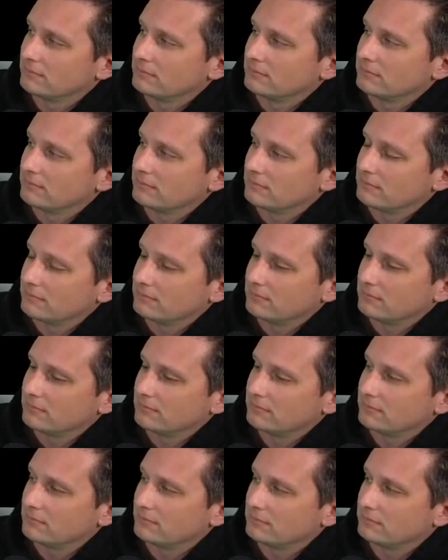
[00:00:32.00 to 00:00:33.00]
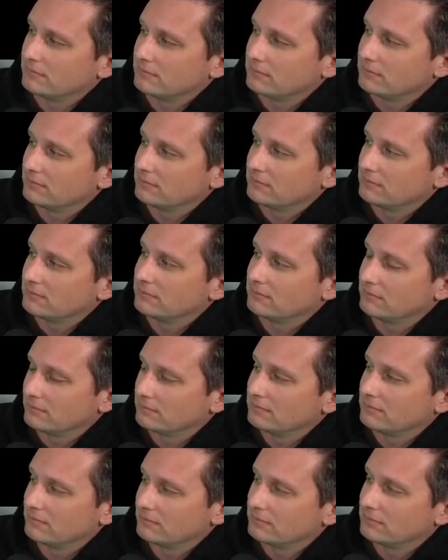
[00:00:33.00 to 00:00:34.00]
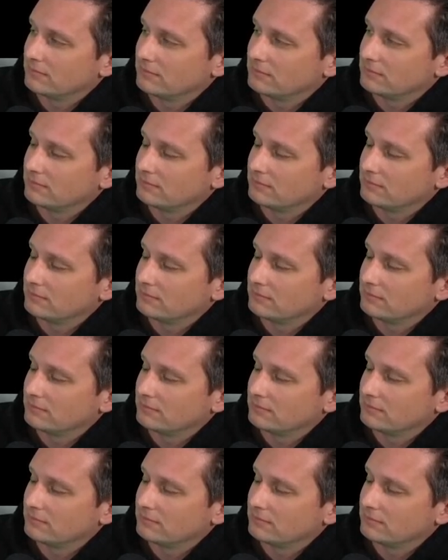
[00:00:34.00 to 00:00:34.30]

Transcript: (silent)